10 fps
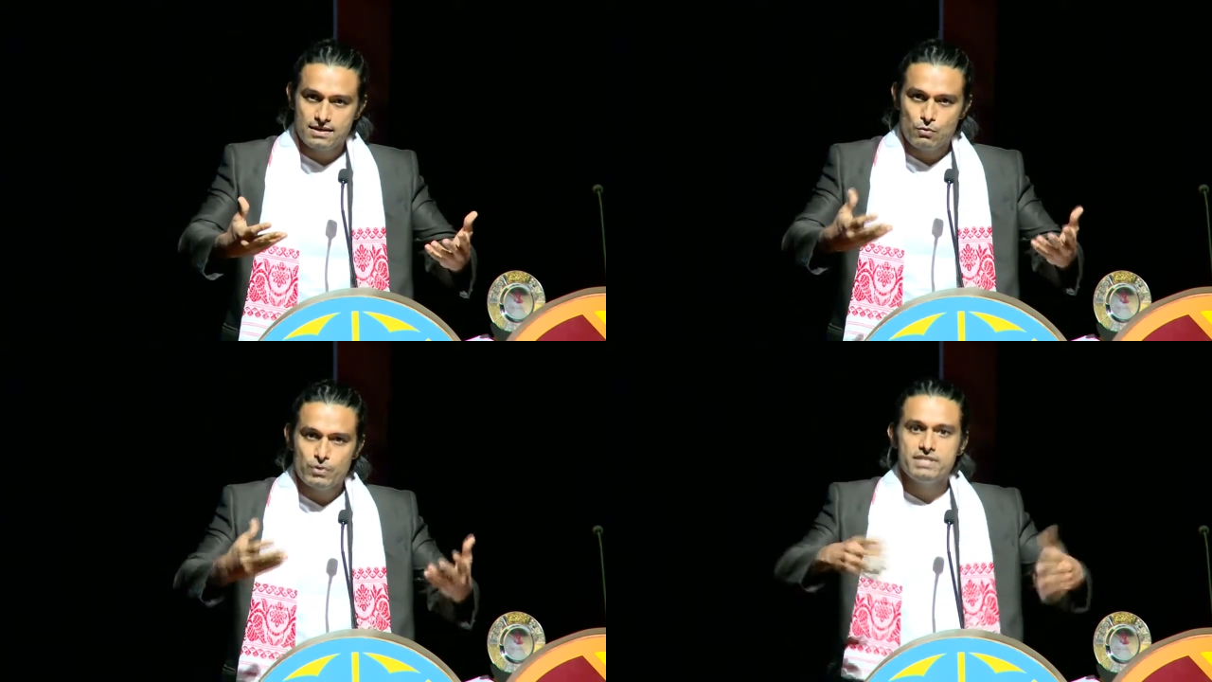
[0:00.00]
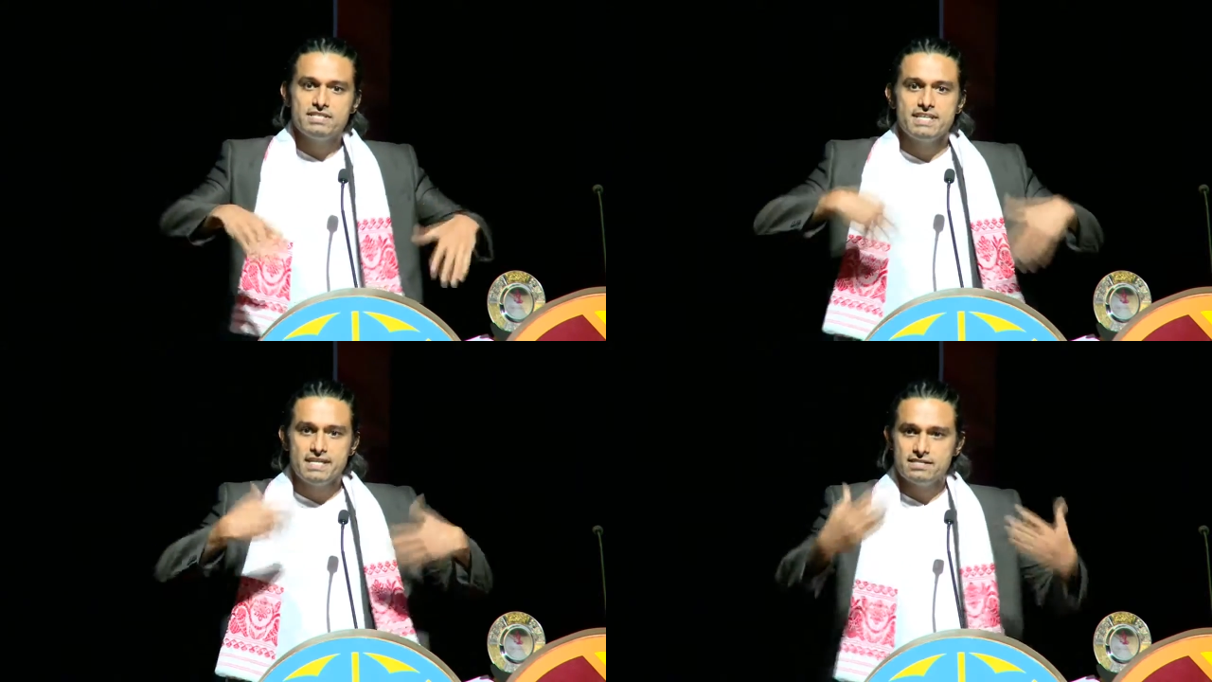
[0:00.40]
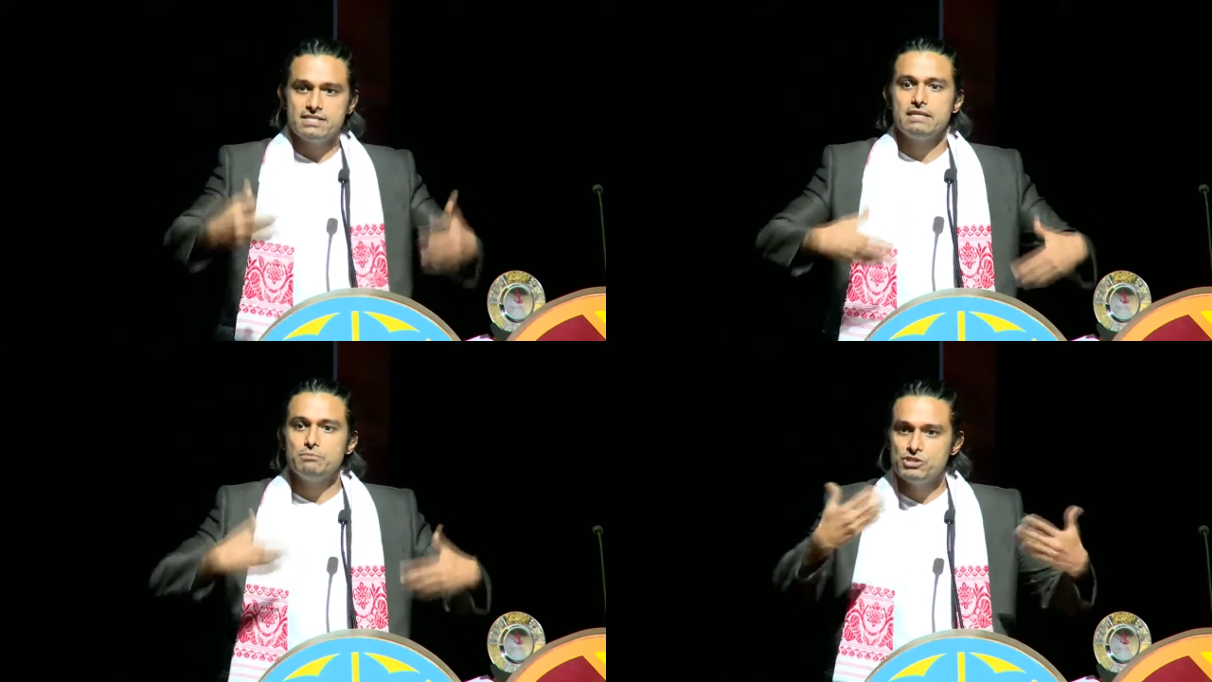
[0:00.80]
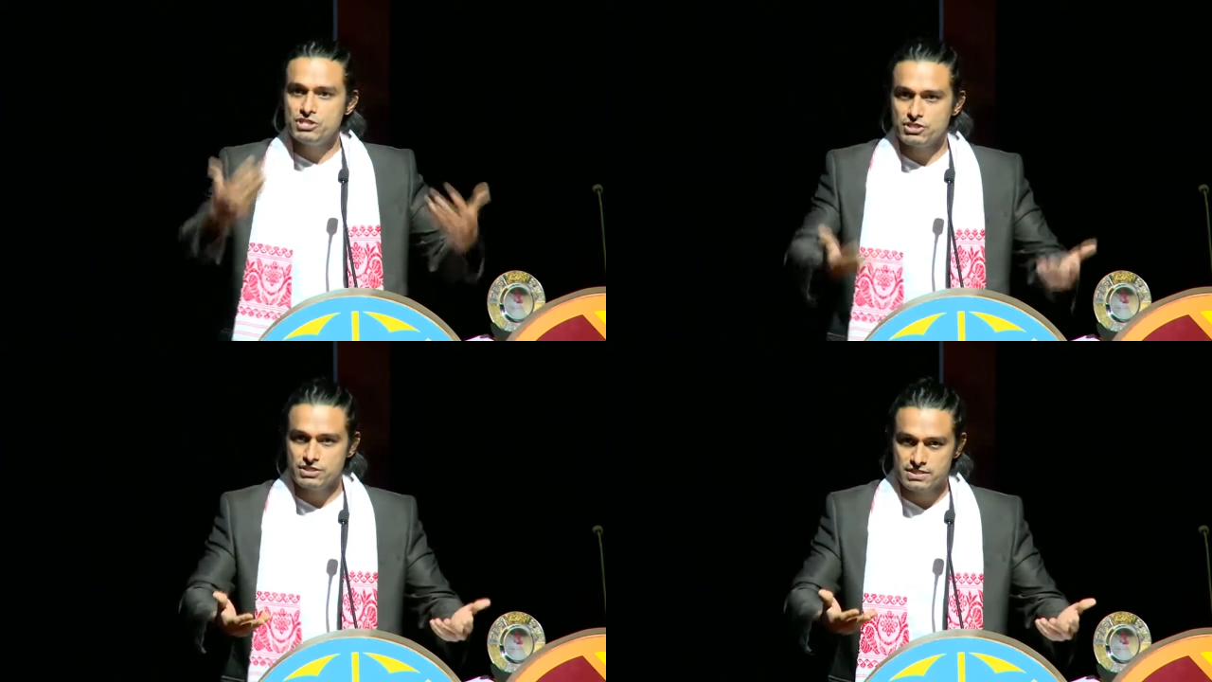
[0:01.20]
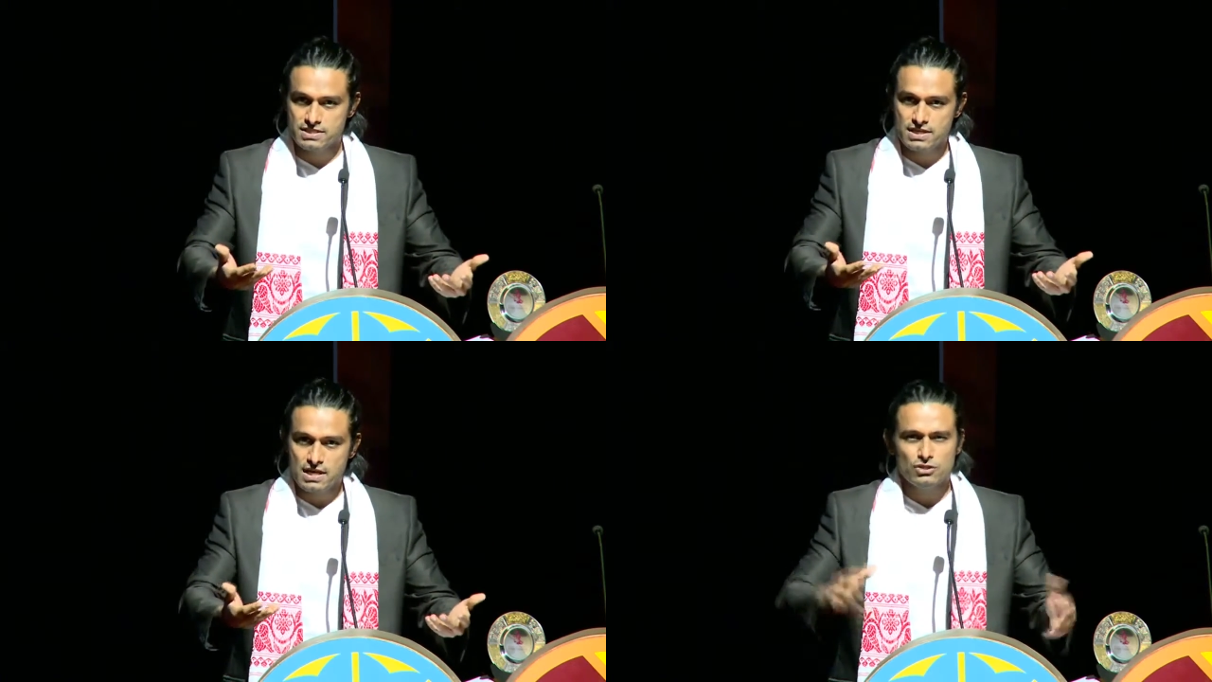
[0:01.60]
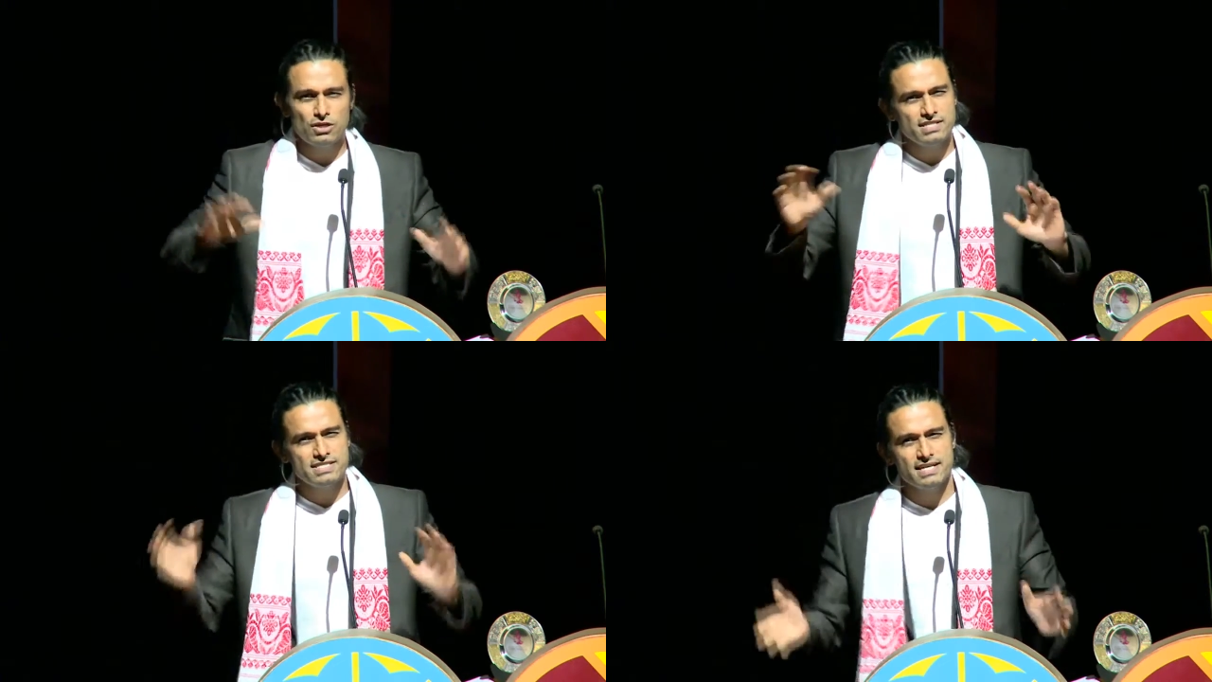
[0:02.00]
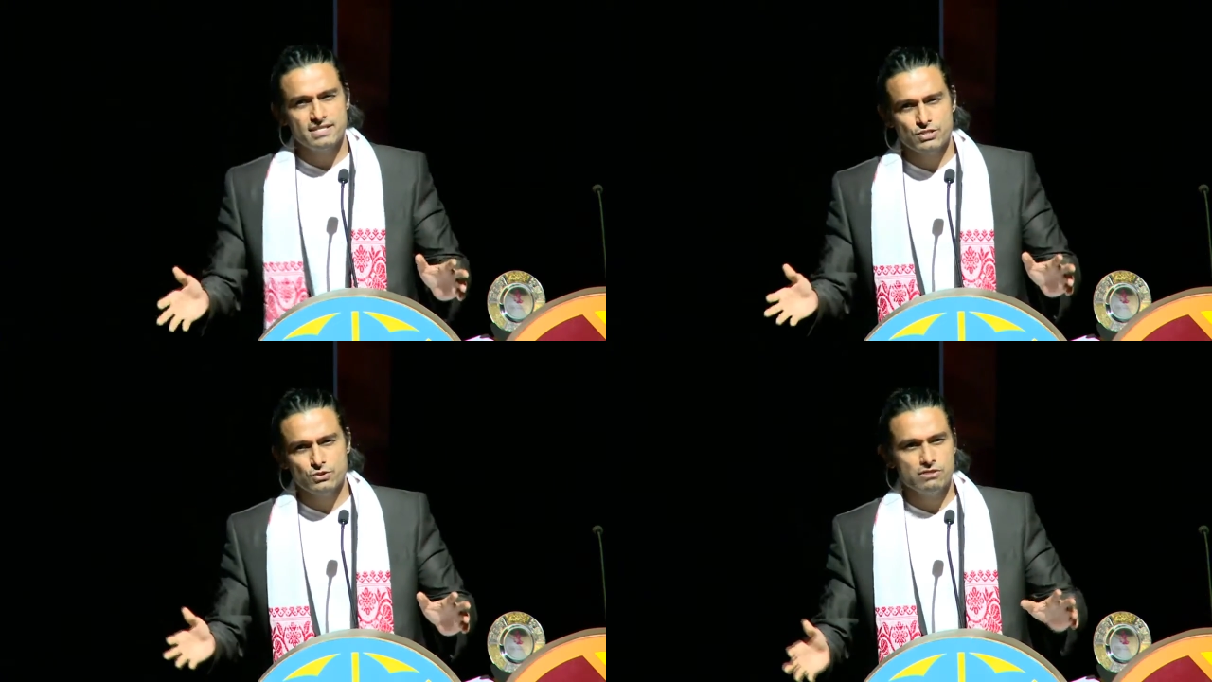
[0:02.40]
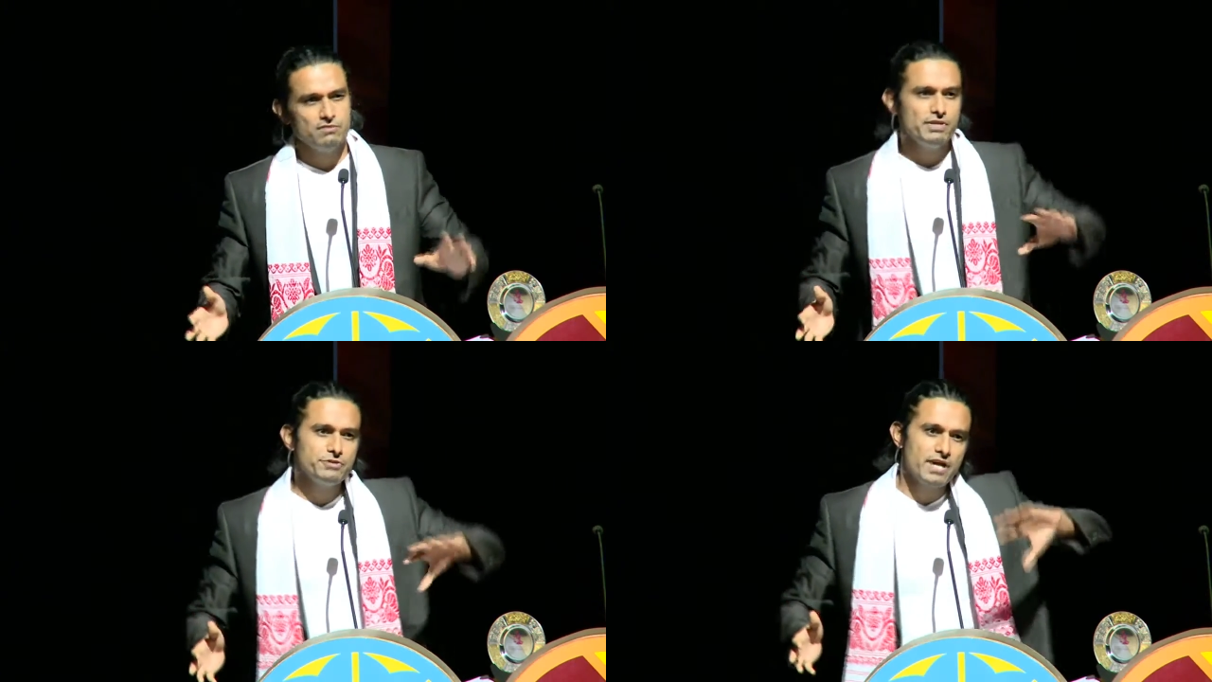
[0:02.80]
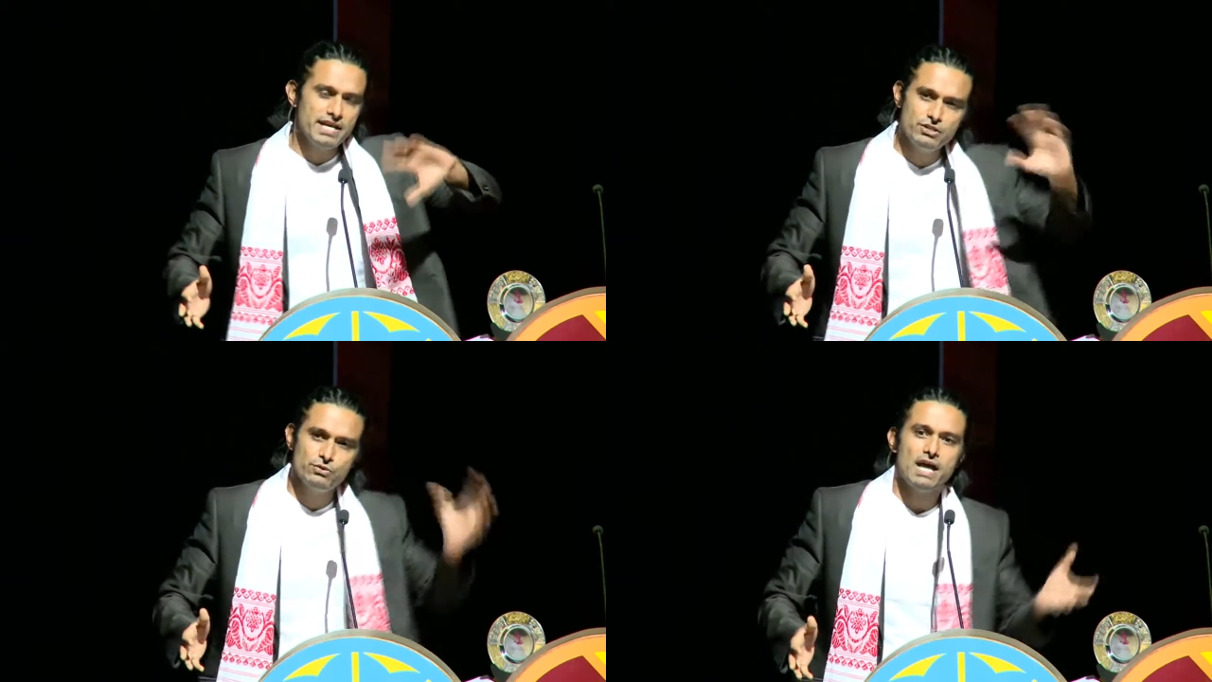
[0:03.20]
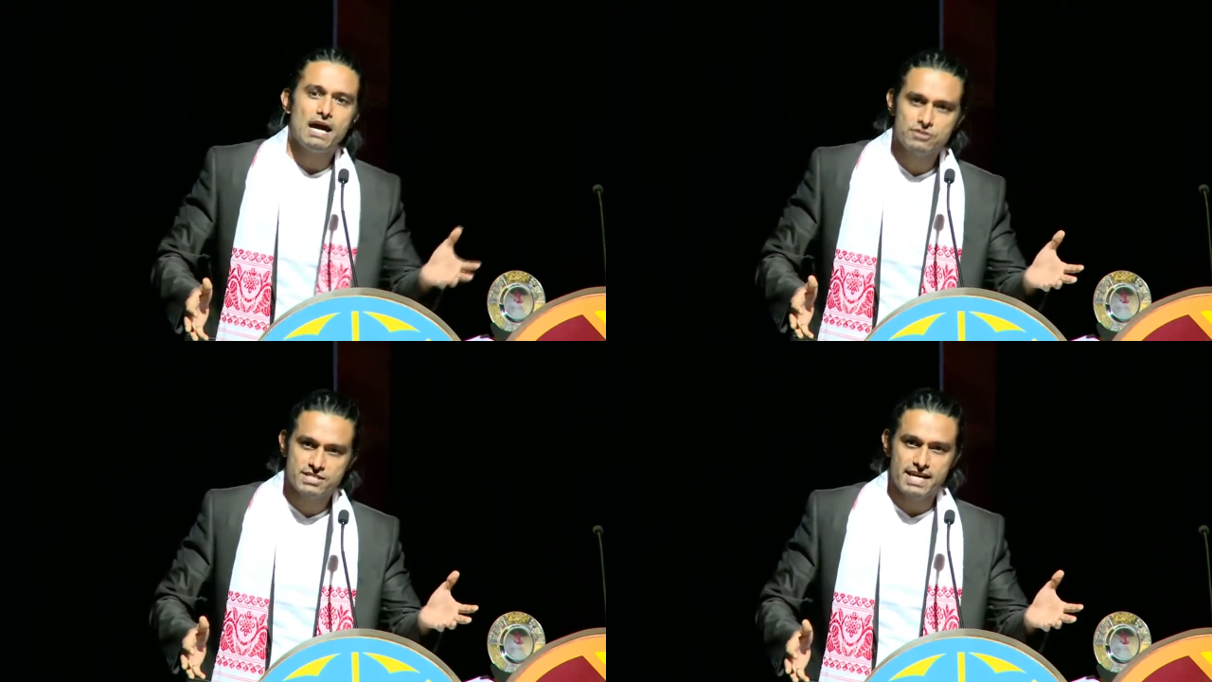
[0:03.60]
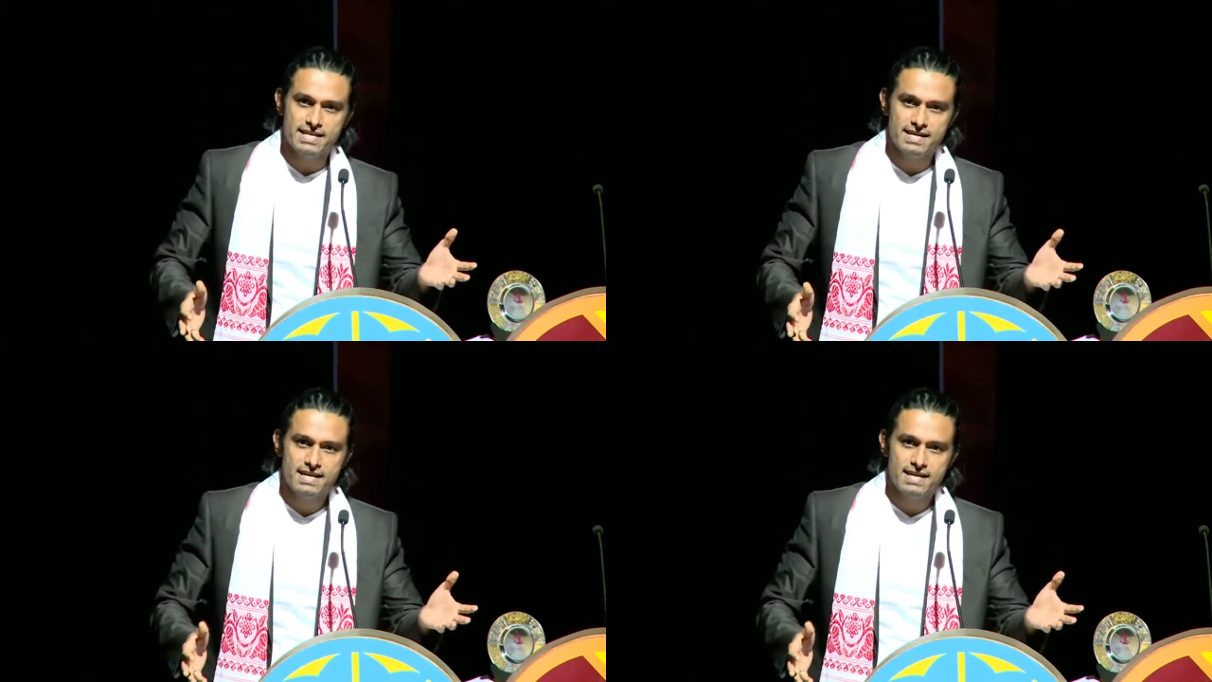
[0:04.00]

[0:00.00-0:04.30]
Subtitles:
with the singers and the musicians. Not inside a studio, we'll try and do it outside,